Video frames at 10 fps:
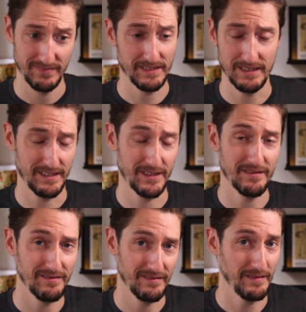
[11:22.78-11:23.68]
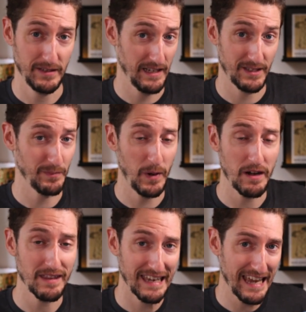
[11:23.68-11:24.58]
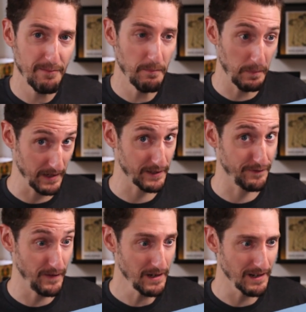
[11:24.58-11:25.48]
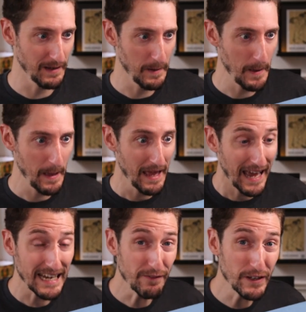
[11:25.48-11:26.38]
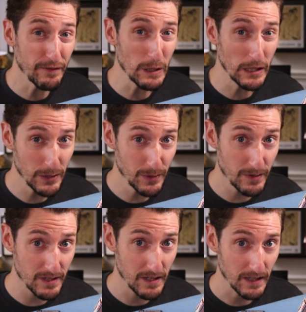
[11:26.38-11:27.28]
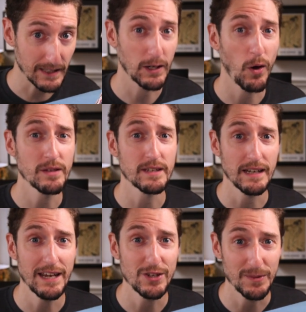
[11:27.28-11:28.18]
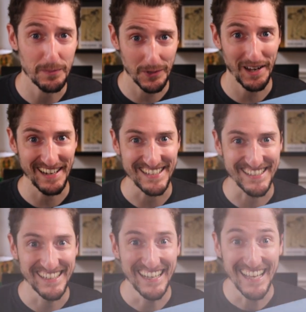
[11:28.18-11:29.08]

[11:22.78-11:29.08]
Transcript: Doesn't isn't part of the game, but it's fun. And even if you lose, the consolation prize